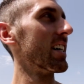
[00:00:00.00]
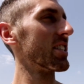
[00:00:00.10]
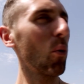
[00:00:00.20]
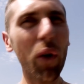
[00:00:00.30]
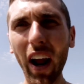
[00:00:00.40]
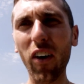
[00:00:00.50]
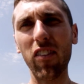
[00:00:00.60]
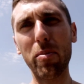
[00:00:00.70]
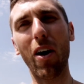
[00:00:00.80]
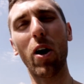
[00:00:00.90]
So what I
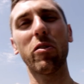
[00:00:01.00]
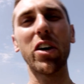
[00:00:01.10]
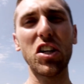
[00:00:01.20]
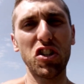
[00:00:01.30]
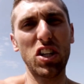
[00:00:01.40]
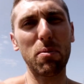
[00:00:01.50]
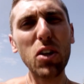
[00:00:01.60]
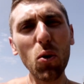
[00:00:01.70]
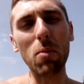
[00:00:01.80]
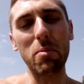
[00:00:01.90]
love about our relationship,
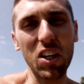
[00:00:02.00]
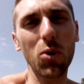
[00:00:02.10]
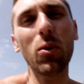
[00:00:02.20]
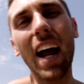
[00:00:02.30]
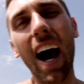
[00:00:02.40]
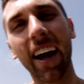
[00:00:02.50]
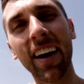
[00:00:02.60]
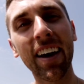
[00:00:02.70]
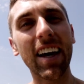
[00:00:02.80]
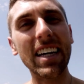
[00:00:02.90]
you and me, you and I,
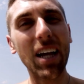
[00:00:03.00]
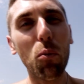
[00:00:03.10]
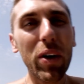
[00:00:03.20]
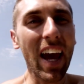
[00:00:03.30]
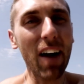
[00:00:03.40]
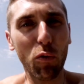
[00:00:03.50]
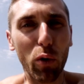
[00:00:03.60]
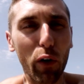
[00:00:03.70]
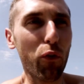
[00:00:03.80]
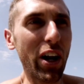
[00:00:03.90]
is that we have a
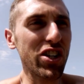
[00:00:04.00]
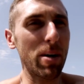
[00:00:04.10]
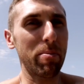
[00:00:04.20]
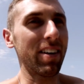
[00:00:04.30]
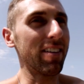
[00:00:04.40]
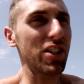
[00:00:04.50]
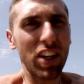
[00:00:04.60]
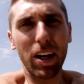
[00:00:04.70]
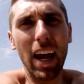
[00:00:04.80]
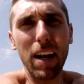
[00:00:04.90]
real friendship. And just
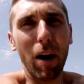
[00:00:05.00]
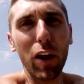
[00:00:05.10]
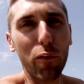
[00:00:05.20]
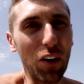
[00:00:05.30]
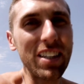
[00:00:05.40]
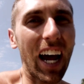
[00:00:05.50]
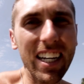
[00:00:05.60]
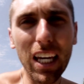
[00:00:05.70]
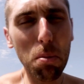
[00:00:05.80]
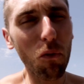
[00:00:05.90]
like any of my other friends, I
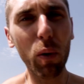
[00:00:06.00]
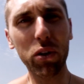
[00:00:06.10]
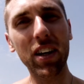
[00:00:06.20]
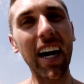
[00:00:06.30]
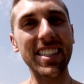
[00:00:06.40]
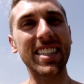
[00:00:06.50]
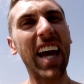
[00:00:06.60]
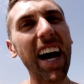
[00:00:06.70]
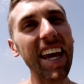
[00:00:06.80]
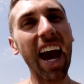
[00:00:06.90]
keep it real with you guys. I
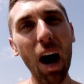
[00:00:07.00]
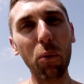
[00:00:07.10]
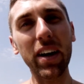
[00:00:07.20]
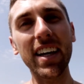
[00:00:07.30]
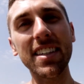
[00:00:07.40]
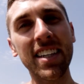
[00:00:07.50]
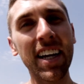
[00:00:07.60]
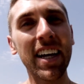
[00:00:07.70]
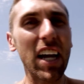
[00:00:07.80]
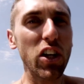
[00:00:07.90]
tell you how it is,
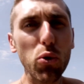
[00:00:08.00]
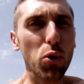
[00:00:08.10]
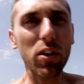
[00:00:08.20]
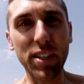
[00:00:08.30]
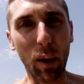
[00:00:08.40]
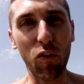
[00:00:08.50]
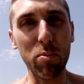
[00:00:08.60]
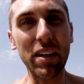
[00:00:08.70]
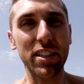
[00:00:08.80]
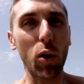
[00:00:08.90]
and you do the same for
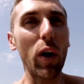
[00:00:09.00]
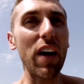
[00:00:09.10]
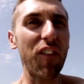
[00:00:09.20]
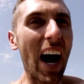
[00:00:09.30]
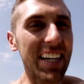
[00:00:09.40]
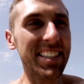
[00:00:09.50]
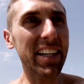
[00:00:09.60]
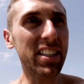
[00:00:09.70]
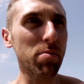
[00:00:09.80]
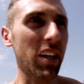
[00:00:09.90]
me. So if I
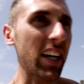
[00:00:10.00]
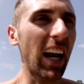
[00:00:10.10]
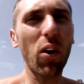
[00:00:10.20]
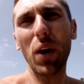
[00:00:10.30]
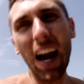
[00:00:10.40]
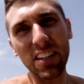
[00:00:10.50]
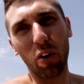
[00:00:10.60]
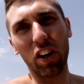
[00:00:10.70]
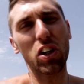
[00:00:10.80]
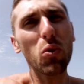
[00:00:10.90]
say something and I don't act
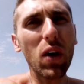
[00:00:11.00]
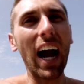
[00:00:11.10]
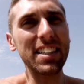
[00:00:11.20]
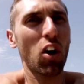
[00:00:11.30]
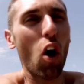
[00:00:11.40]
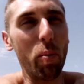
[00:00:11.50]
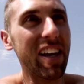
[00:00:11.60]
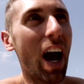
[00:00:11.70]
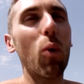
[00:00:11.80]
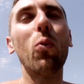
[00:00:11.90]
on it, you guys call
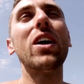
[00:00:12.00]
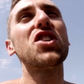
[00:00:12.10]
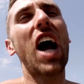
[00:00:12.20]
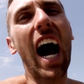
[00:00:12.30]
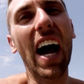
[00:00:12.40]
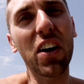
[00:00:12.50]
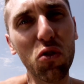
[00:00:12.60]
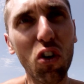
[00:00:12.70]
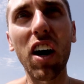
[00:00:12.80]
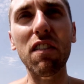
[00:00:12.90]
me out, which I
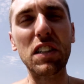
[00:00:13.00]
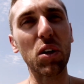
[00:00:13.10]
love.